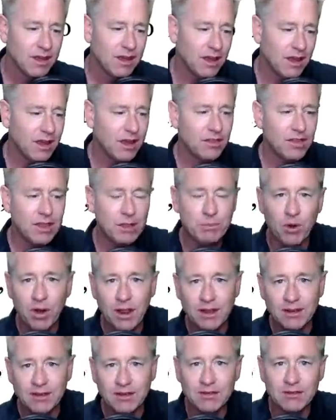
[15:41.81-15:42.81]
uh, they
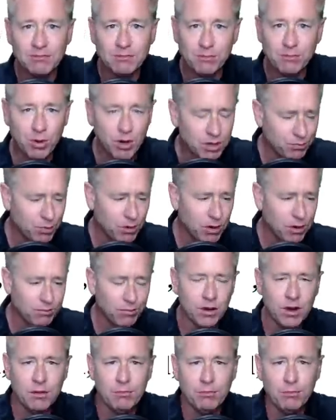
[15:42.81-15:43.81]
print, print, print,
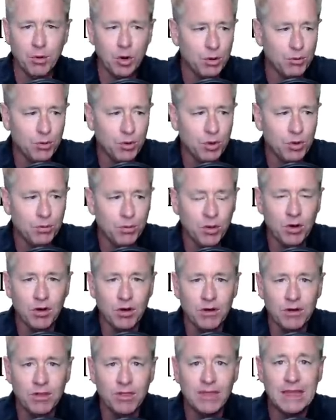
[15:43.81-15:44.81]
print, burr, burr,
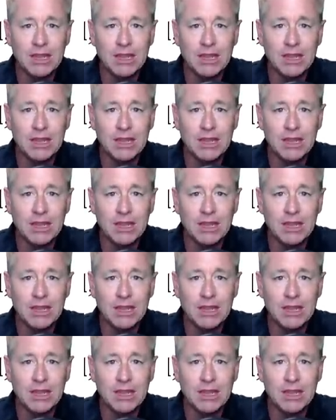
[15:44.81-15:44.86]
burr.